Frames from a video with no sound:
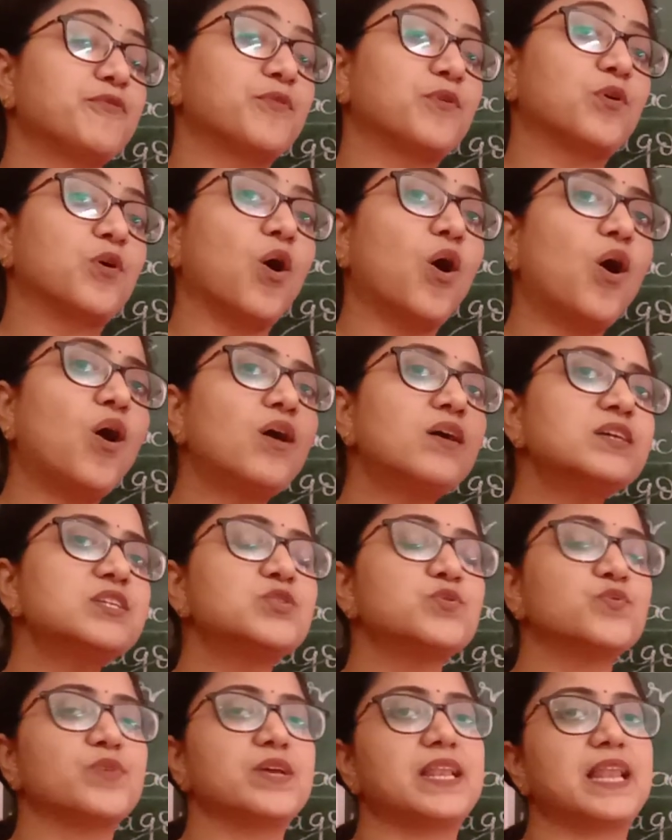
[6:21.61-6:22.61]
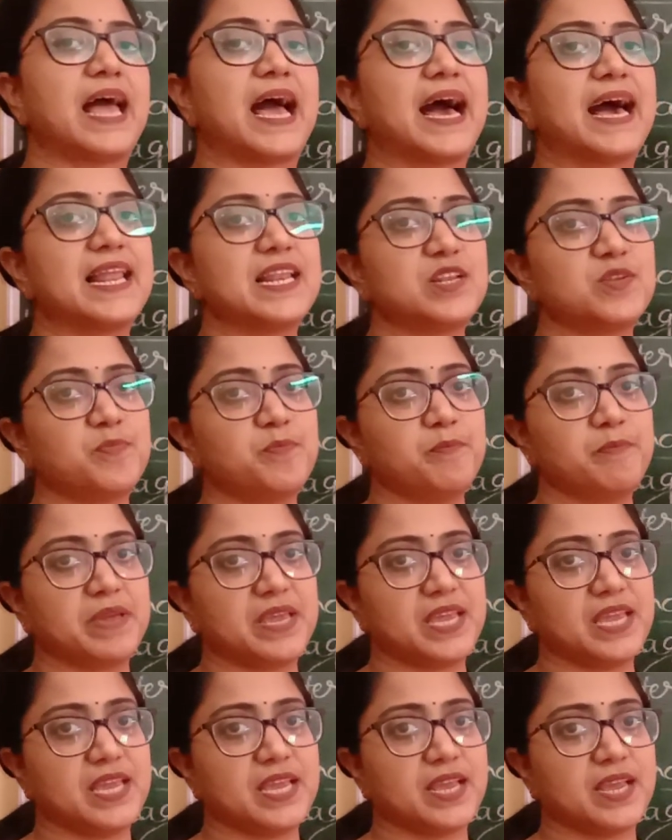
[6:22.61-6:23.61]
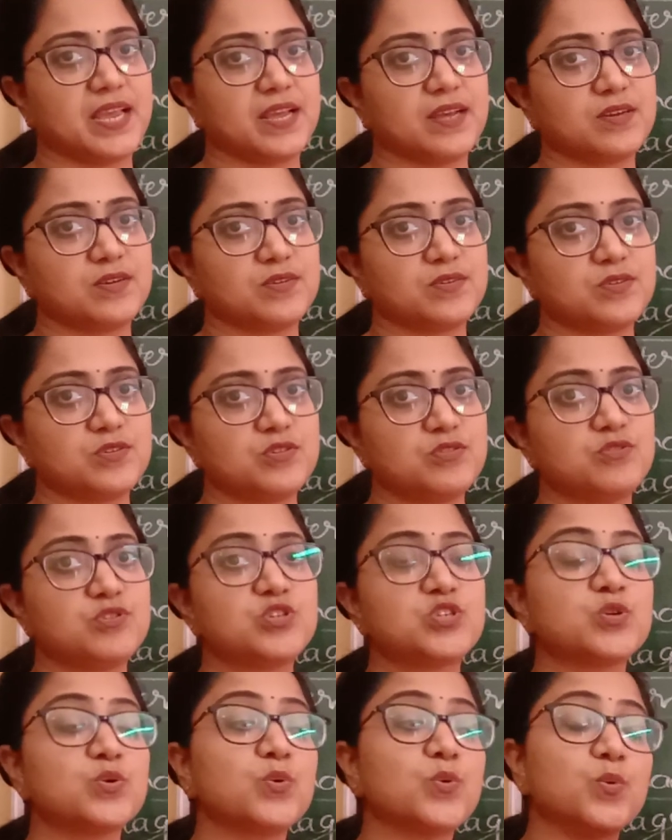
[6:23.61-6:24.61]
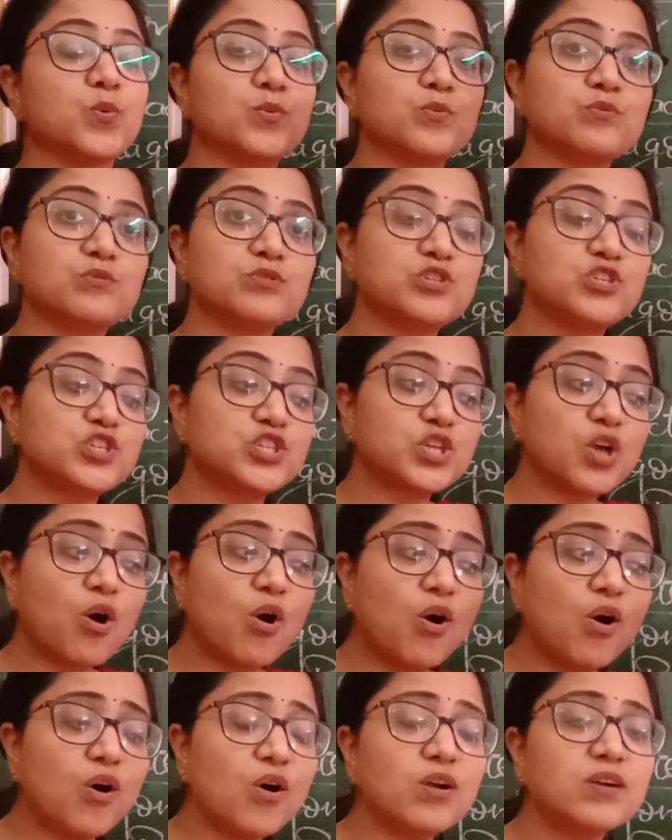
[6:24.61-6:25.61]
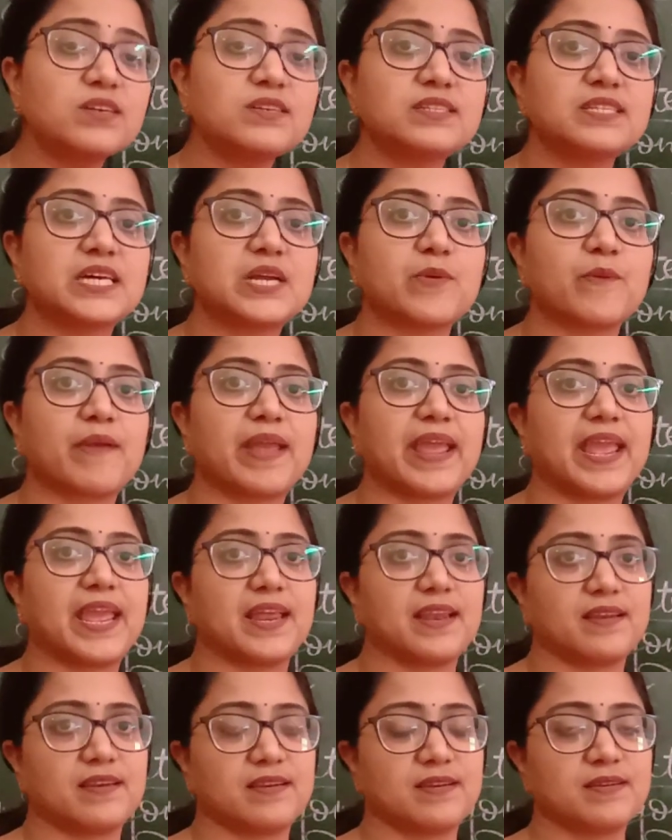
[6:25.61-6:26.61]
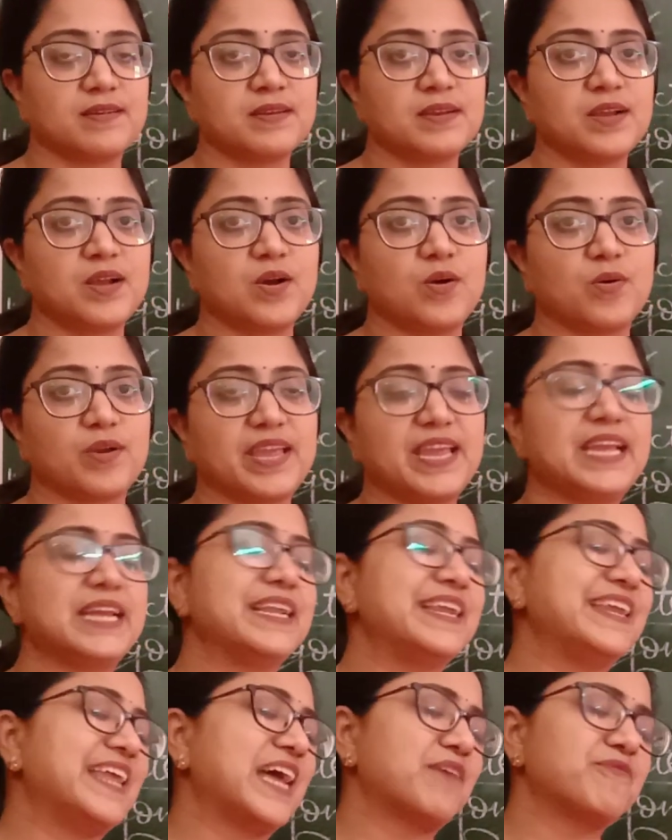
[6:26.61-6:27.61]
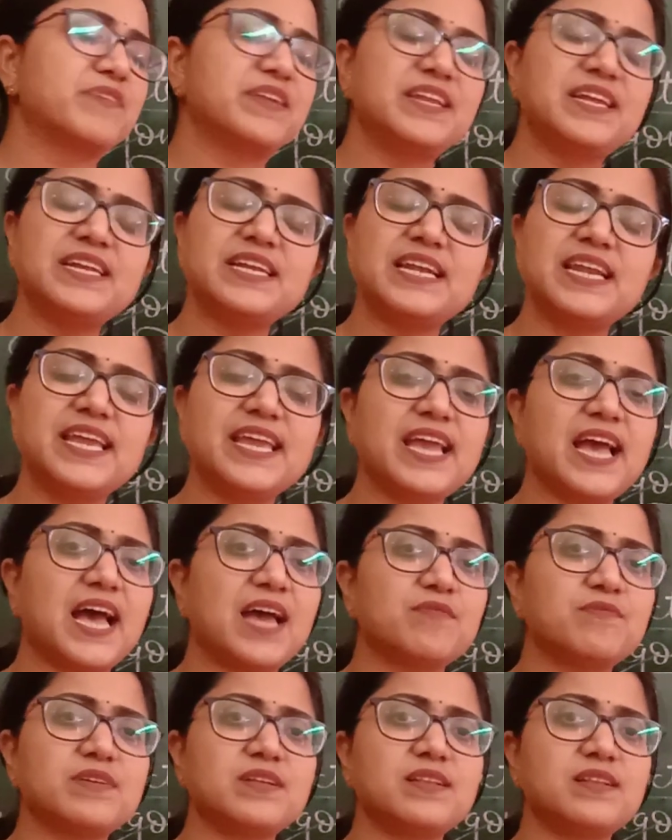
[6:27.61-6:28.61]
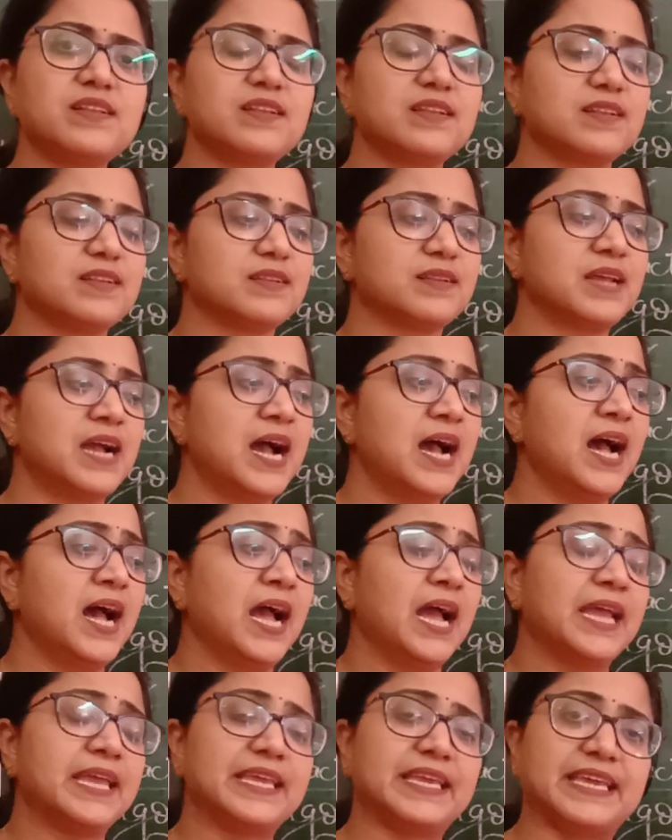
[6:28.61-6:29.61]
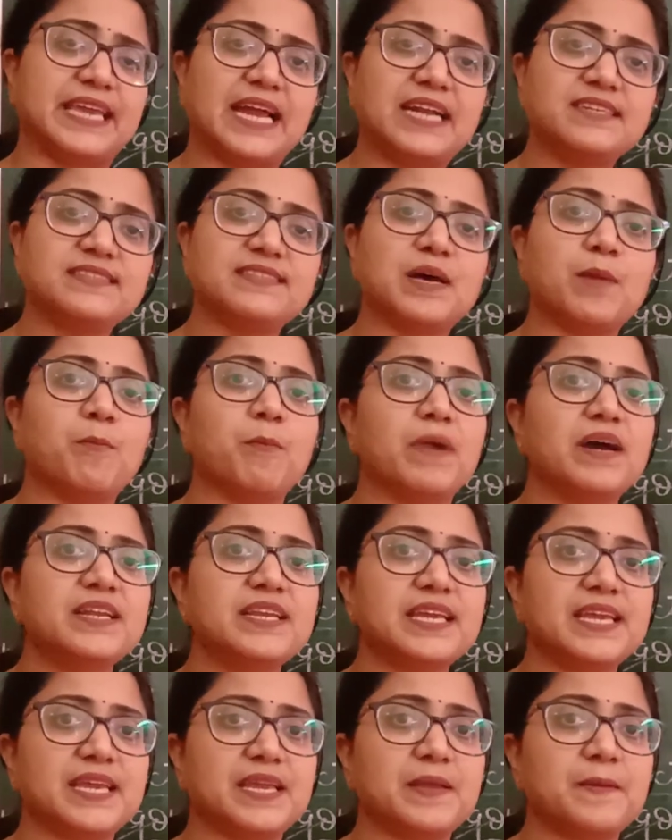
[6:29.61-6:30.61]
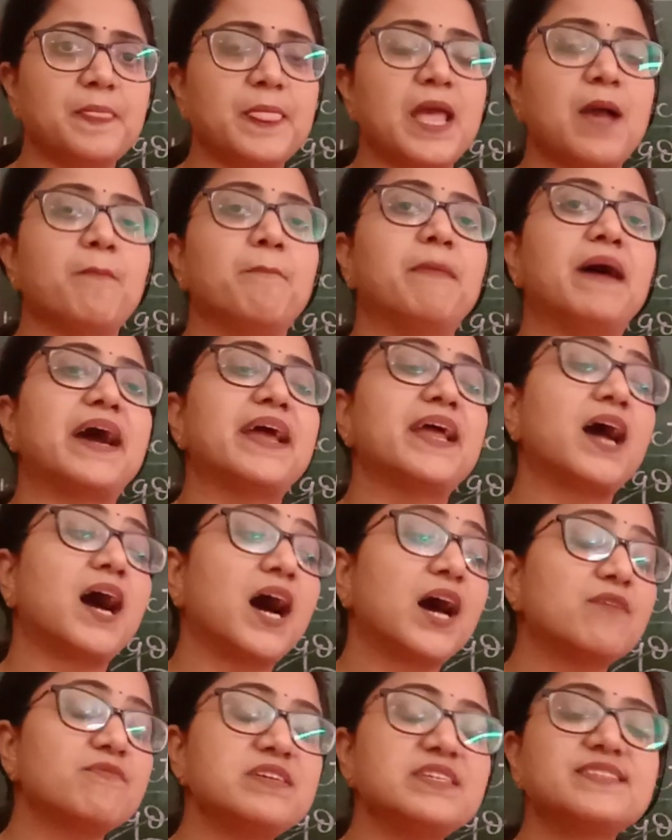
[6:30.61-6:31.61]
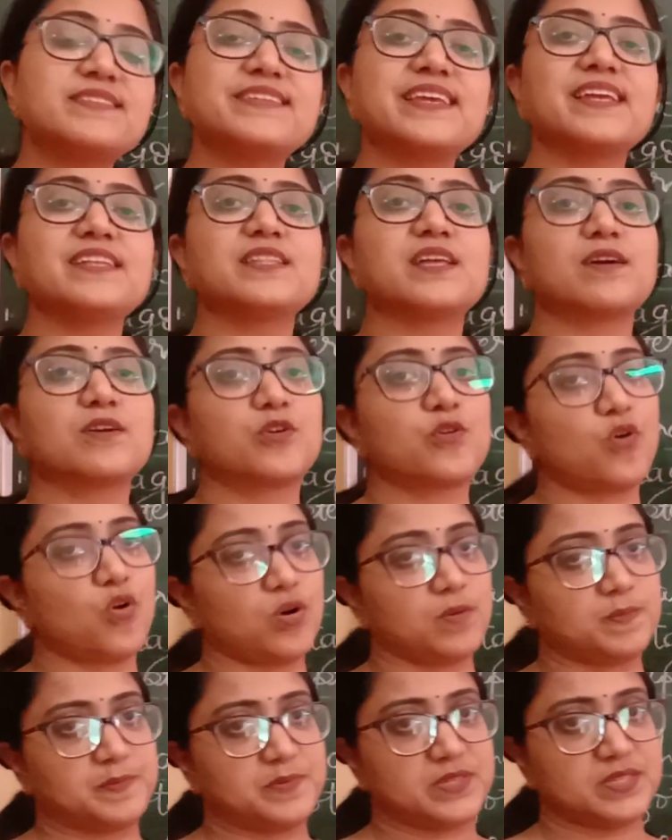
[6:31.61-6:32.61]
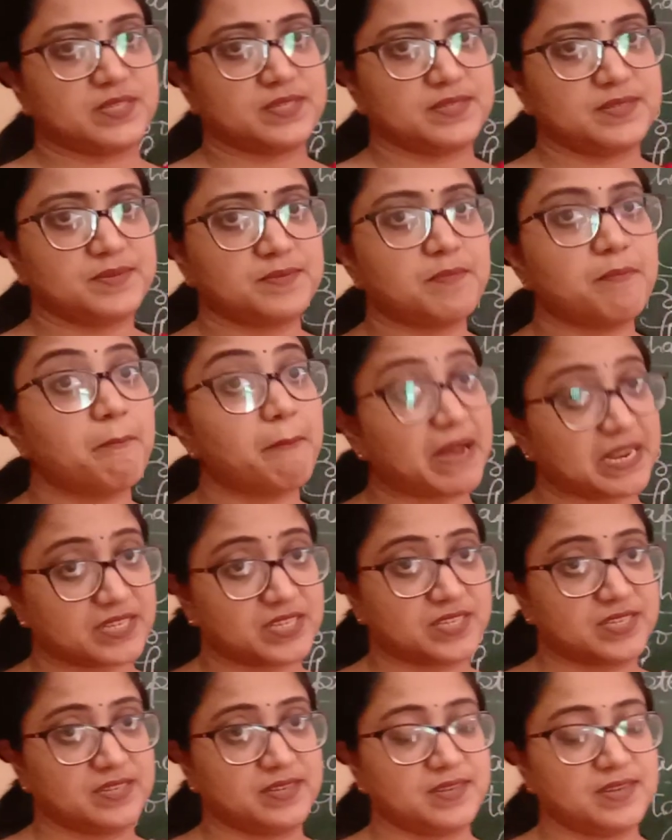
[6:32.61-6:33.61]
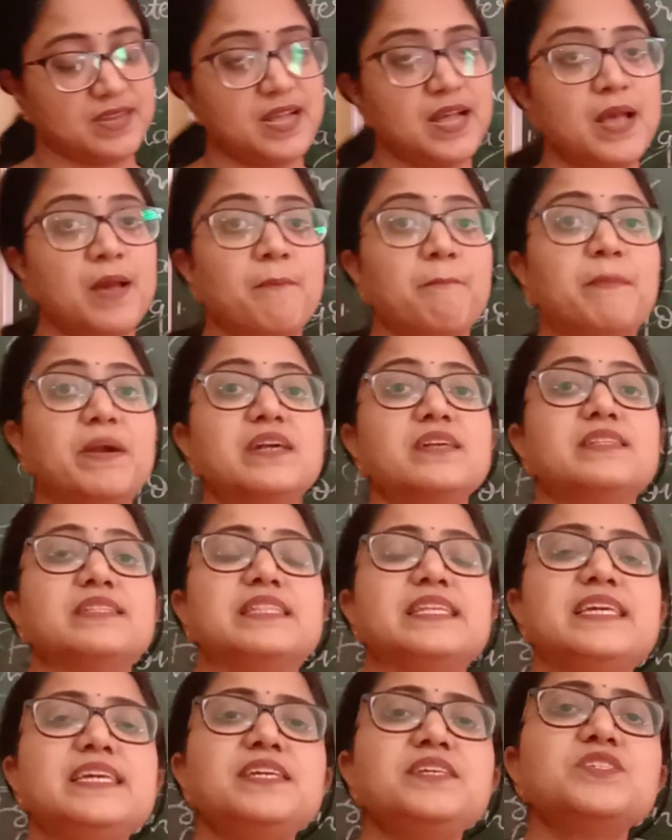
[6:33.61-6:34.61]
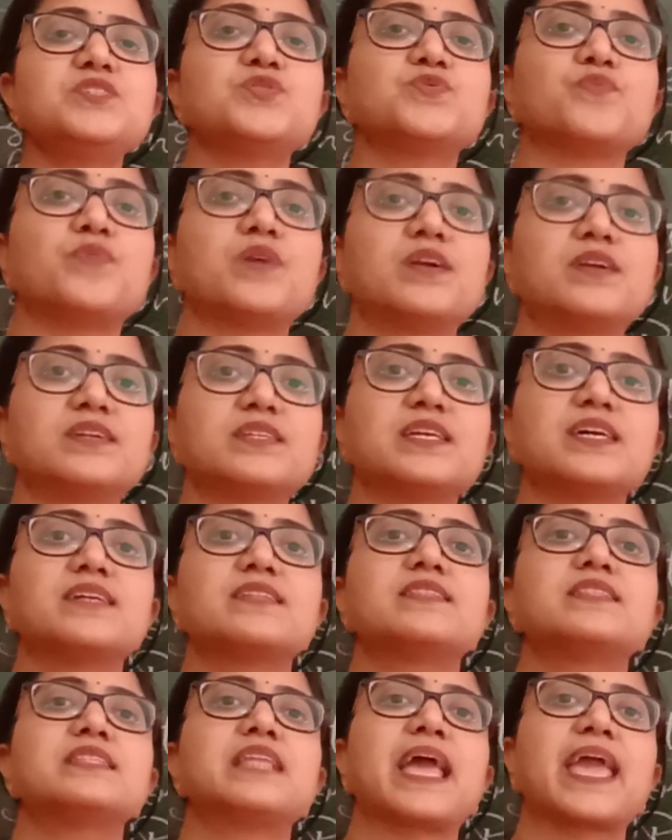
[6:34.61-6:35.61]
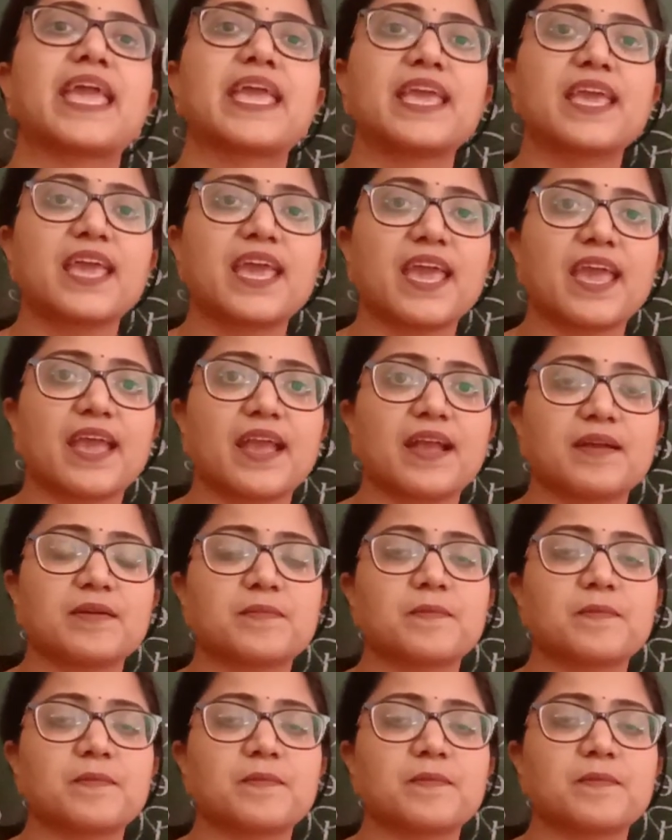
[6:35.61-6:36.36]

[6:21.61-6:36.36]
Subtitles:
God will help me to shower the rain, okay, definitely I will get the money by harvesting the crops. But these were the thinking,